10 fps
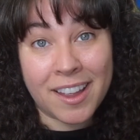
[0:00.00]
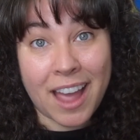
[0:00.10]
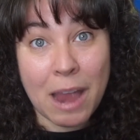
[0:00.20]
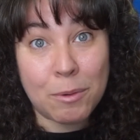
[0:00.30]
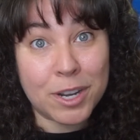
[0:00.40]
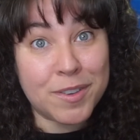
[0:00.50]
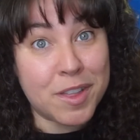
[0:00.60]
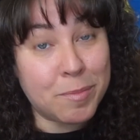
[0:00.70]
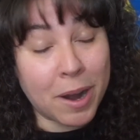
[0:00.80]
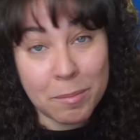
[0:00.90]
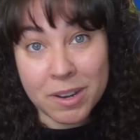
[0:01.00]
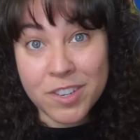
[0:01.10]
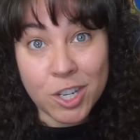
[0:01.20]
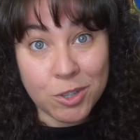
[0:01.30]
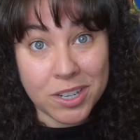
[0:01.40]
I worked with the Department of
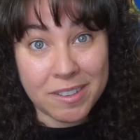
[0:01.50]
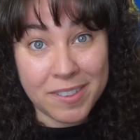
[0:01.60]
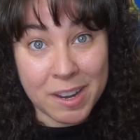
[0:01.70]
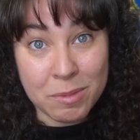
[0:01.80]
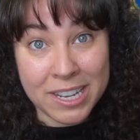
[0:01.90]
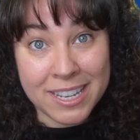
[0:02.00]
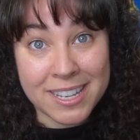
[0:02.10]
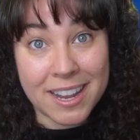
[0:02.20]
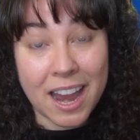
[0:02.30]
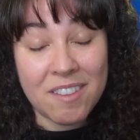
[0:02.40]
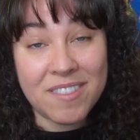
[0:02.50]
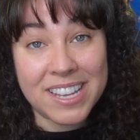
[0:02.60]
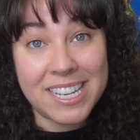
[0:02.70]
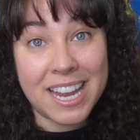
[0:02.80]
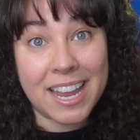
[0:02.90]
Children and Families, and I
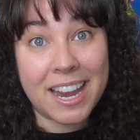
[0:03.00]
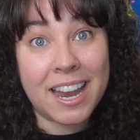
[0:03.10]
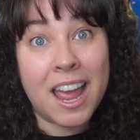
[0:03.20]
investigated